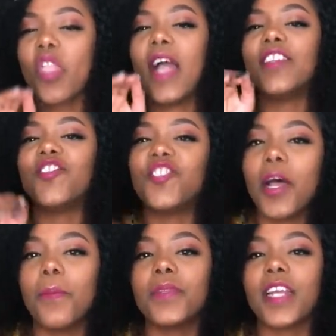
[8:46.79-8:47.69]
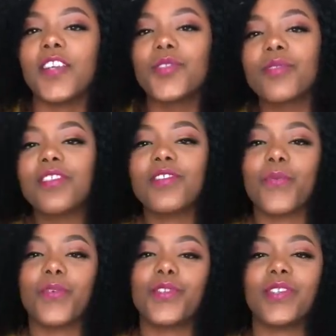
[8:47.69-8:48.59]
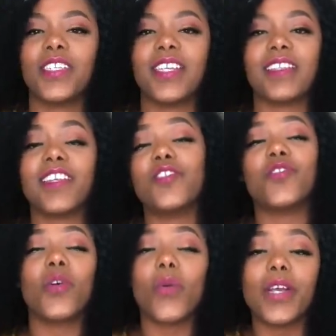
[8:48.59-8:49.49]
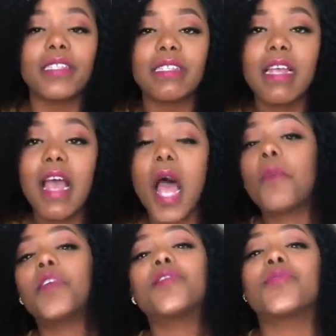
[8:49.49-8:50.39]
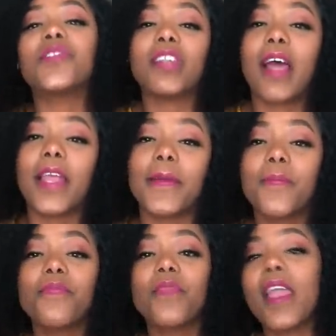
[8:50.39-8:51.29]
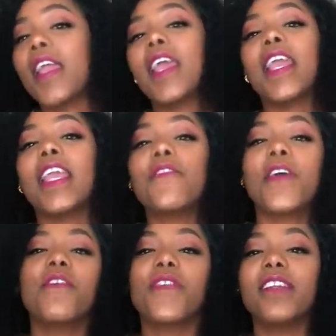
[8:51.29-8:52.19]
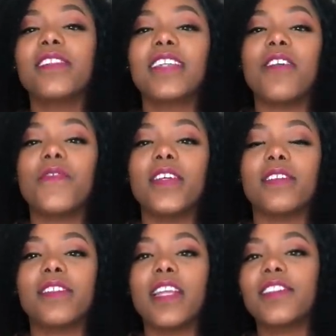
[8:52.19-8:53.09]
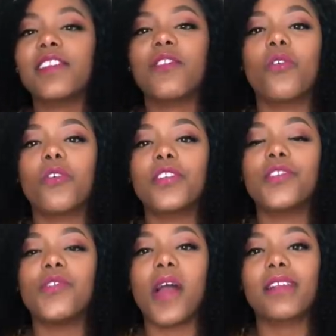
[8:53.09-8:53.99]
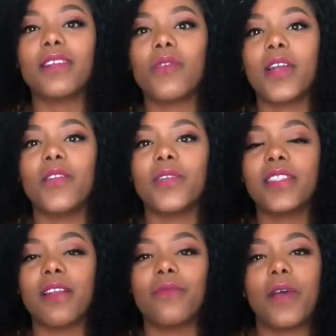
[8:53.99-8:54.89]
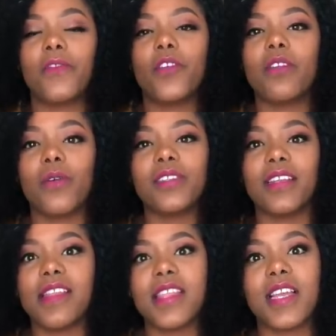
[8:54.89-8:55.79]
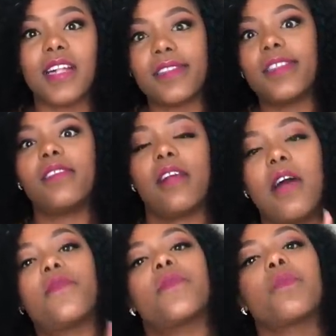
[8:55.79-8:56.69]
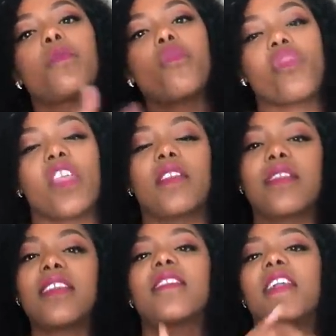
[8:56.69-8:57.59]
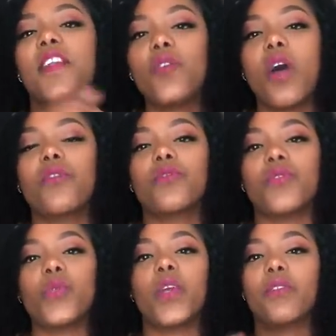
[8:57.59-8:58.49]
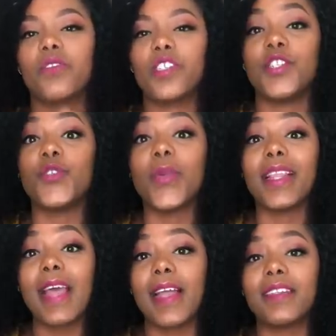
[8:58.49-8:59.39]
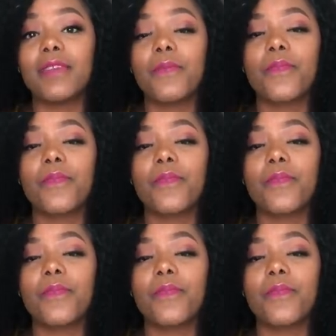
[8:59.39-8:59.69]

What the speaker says: I jumped. I took this opportunity. I said, you know what? I'm going to try. If I fail, see, I failed. See, I'll just go continue acting. I've not lost anything. I'll still have the thing that I know how to do and continue doing that.